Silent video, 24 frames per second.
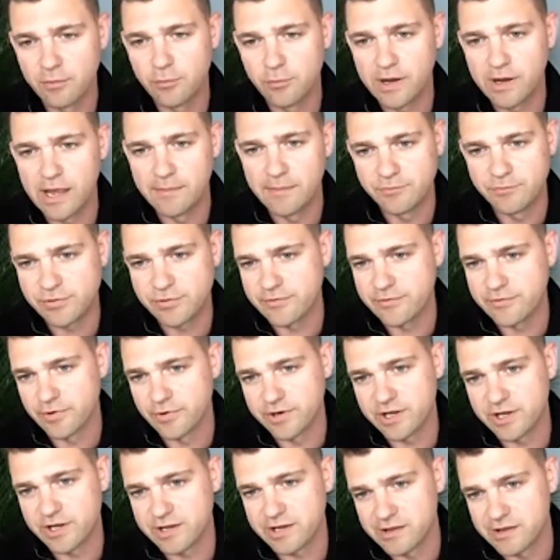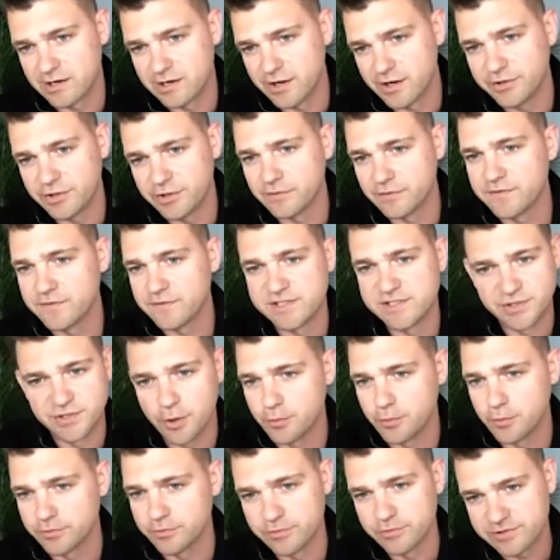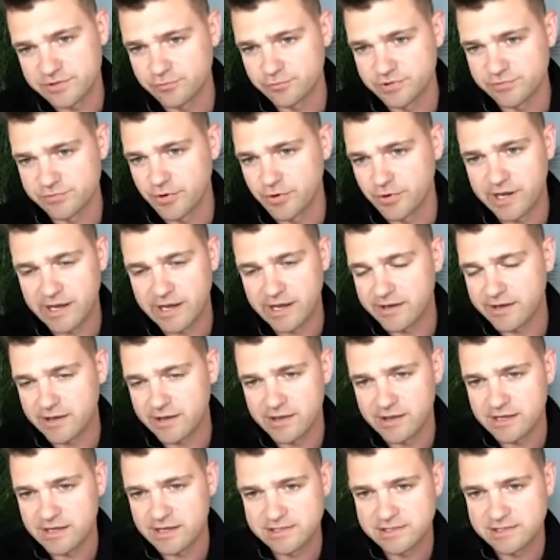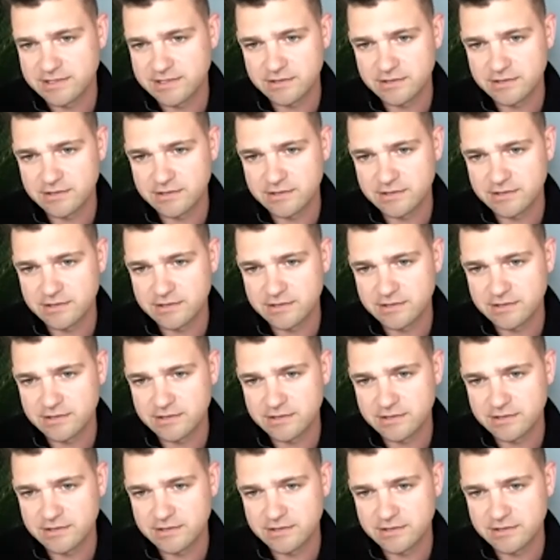In Brown Rudnick, in the London office, no one was running any of these